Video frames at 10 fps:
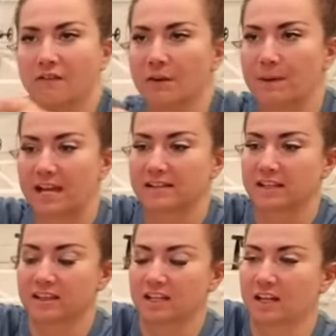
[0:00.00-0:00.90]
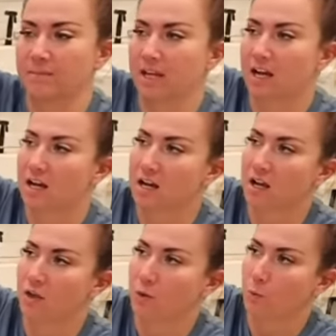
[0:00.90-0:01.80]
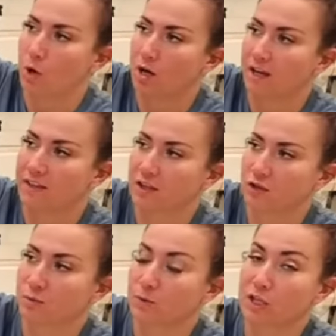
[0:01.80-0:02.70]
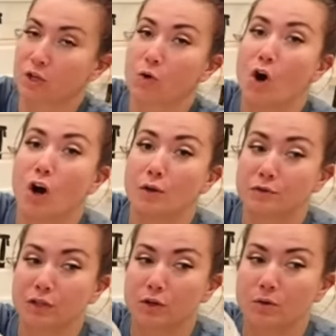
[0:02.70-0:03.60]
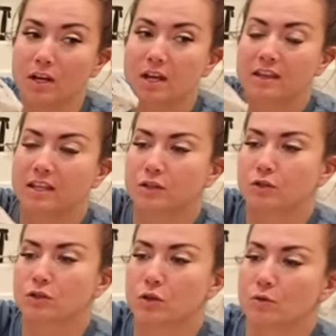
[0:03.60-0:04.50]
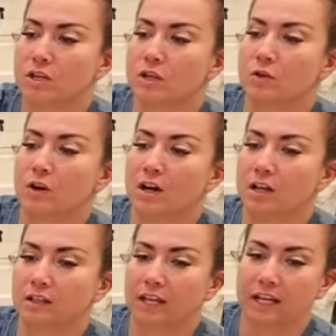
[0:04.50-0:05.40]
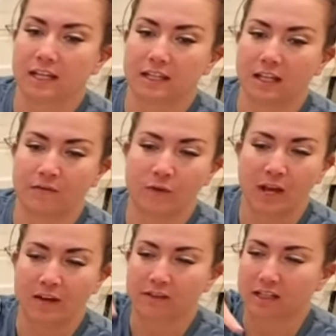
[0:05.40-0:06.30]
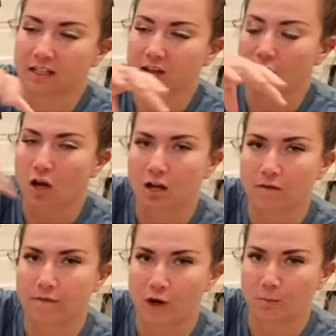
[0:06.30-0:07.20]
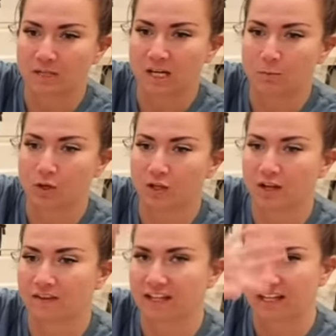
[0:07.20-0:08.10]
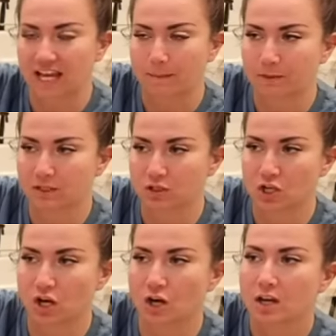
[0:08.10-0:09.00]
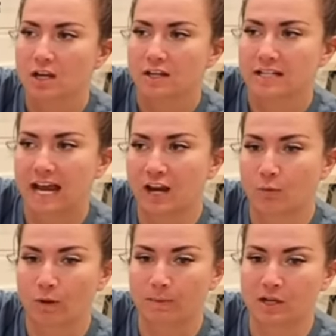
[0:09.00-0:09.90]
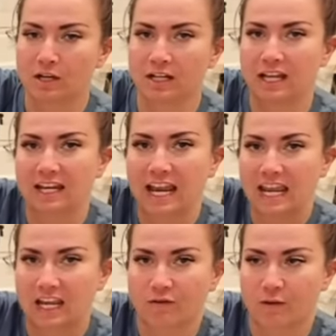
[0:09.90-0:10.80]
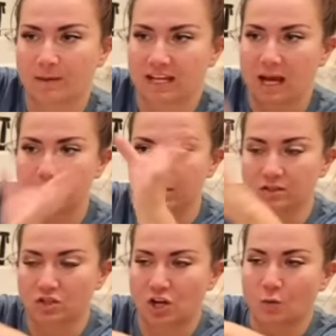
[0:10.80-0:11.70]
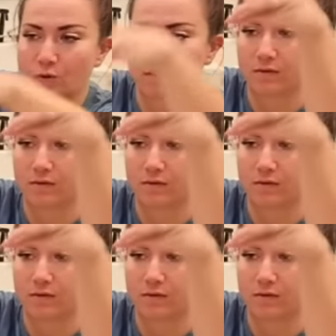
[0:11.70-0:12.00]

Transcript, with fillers: a basket that can be hung on the wall. I think they're super cute. Also, these are so cute on, like, if you have like a long farm table and you have like a captain's chair, tie a ribbon on it and hang it from the captain's chair with